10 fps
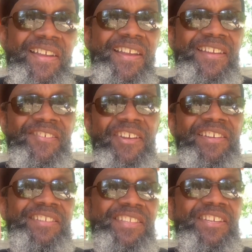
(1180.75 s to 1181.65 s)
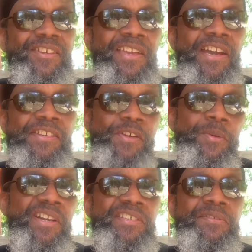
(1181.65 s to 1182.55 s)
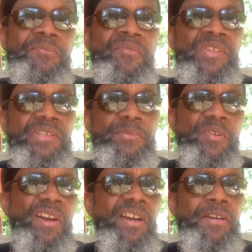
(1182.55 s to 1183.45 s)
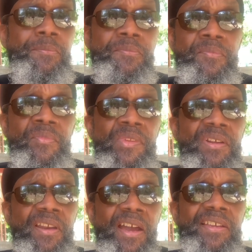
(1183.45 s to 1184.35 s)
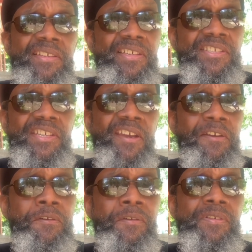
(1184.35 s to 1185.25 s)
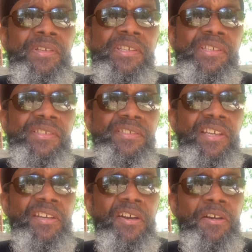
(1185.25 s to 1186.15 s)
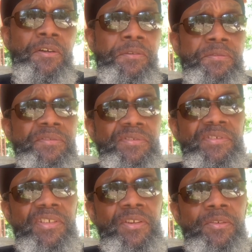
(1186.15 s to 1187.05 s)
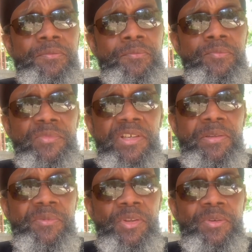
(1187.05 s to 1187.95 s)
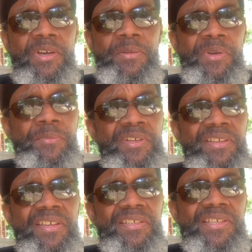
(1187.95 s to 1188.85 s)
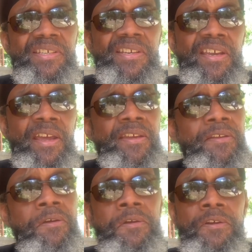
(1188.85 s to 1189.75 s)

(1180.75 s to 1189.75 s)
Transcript: Anyway, thank you guys for watching. Subscribe, like, and share, and so the other people can get to see that hey,